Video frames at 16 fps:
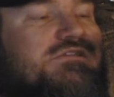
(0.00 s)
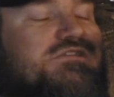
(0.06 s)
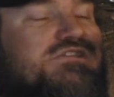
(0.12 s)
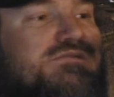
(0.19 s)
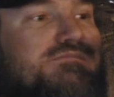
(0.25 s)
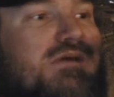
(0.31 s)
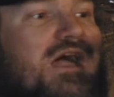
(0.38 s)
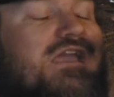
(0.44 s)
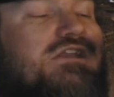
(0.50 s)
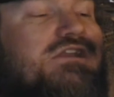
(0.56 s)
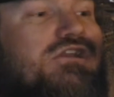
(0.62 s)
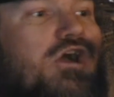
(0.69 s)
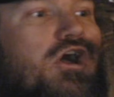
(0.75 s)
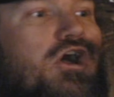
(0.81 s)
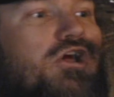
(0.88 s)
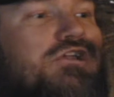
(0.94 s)
to my
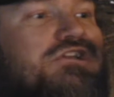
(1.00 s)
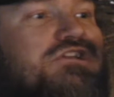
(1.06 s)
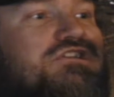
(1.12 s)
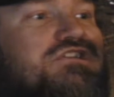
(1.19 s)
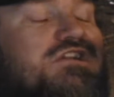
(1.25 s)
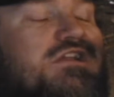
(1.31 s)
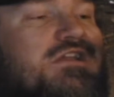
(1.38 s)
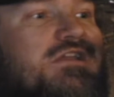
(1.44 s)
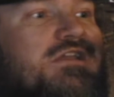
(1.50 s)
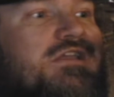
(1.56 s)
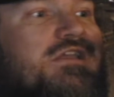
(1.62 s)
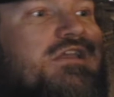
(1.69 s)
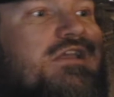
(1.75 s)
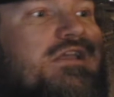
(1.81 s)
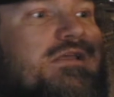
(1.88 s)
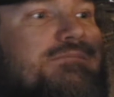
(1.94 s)
knowledge,
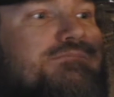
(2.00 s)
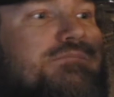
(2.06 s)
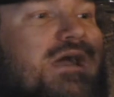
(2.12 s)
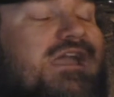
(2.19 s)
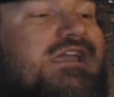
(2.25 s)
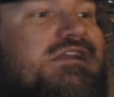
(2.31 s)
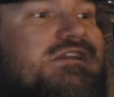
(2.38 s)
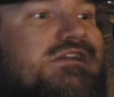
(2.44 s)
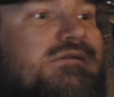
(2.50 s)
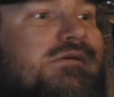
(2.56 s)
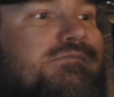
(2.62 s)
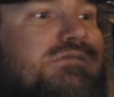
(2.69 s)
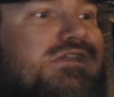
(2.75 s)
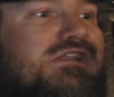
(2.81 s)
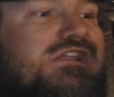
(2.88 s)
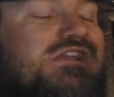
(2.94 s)
my
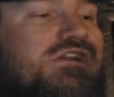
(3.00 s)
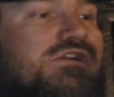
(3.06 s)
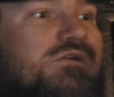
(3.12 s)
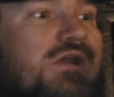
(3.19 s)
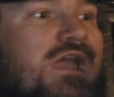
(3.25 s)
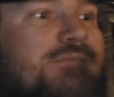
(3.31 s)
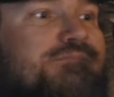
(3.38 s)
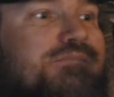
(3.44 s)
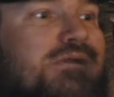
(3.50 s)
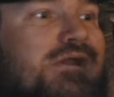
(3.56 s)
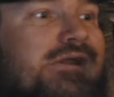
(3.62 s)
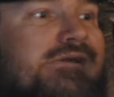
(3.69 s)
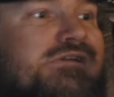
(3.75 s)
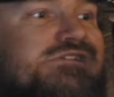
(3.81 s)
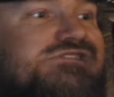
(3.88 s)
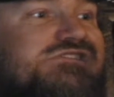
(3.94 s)
immediate
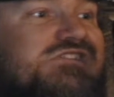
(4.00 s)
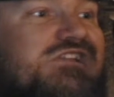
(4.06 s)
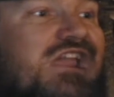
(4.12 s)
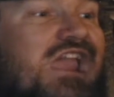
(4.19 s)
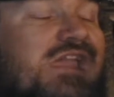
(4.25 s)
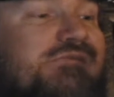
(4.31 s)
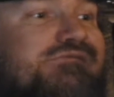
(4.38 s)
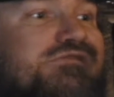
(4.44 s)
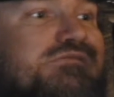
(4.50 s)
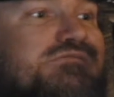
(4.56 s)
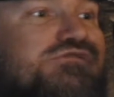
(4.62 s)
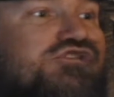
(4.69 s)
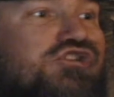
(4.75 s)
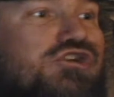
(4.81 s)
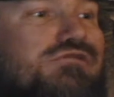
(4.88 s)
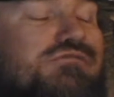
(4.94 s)
grandparents came
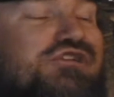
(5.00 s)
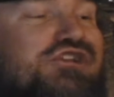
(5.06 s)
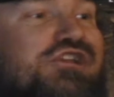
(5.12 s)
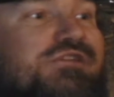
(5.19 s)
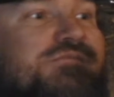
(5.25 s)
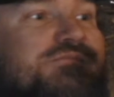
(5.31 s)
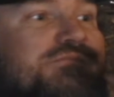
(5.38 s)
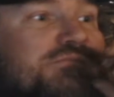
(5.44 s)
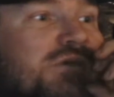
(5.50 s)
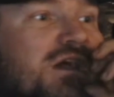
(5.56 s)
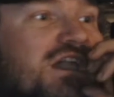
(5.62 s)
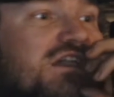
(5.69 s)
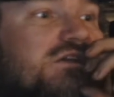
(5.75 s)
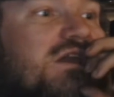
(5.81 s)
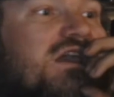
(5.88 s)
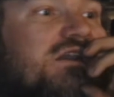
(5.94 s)
from Germany,
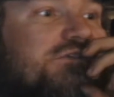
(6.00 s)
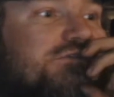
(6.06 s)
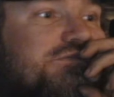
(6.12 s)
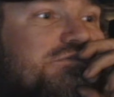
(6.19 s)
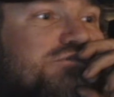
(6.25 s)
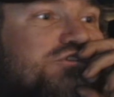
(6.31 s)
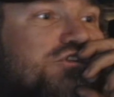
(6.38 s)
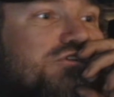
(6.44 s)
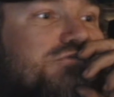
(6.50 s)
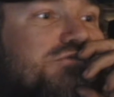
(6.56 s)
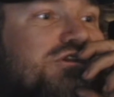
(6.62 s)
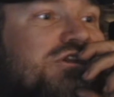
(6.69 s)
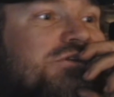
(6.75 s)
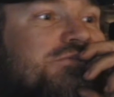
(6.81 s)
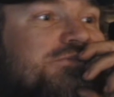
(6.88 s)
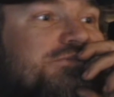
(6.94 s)
migrated from
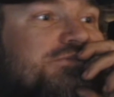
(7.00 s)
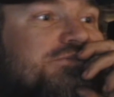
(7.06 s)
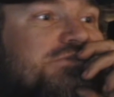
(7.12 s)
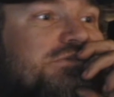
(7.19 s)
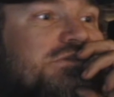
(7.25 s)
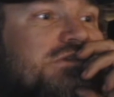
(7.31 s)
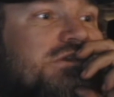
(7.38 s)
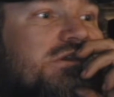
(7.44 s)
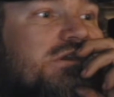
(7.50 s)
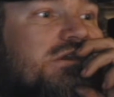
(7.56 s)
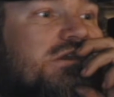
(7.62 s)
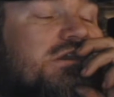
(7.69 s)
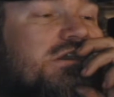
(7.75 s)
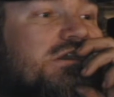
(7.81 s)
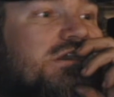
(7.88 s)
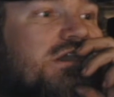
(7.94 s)
Germany,
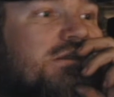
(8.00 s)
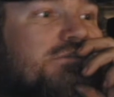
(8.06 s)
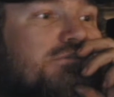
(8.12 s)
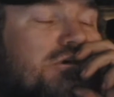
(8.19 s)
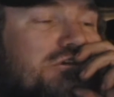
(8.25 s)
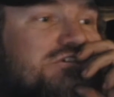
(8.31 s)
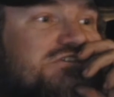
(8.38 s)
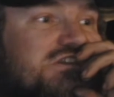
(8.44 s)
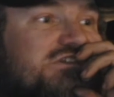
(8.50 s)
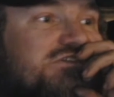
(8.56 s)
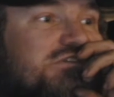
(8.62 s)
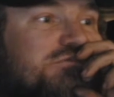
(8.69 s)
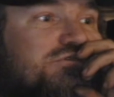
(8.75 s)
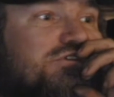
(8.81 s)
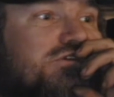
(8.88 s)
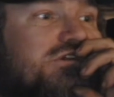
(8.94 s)
and most of
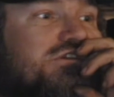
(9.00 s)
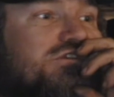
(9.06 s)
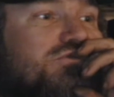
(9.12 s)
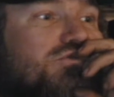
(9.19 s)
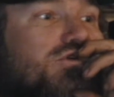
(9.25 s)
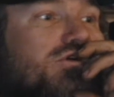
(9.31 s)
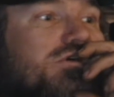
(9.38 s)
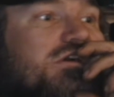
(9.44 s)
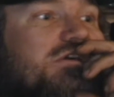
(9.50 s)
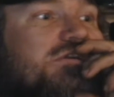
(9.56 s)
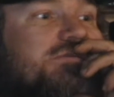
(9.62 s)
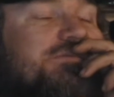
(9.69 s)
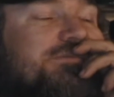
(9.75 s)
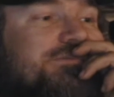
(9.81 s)
them during the war.